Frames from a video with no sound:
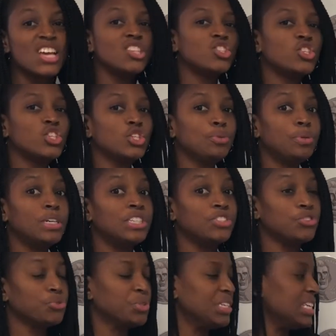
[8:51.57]
2 plus
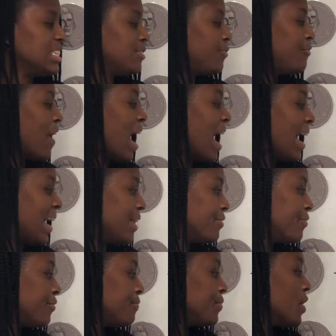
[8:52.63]
3 is
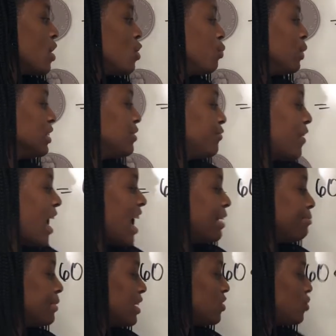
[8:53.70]
5. What's
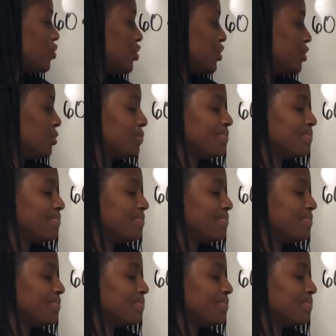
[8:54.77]
5 plus 2?